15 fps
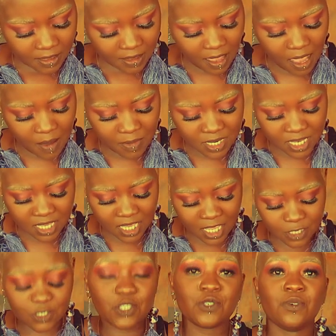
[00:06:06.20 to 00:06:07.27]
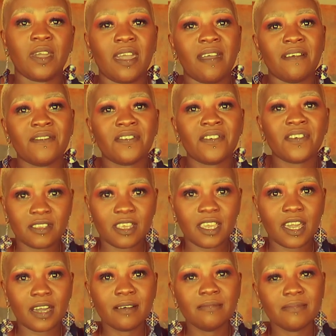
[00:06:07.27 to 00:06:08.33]
how many kids do you have?
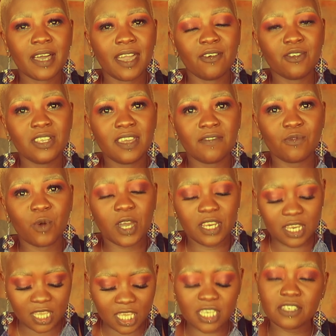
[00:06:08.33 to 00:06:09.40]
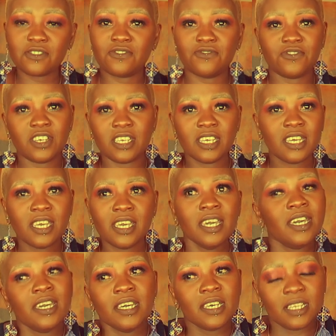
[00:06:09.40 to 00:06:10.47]
Nia, I only have one. He's 3.
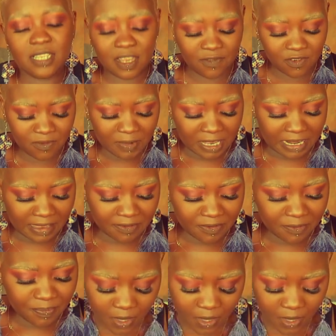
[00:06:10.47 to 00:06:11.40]
Love of my life.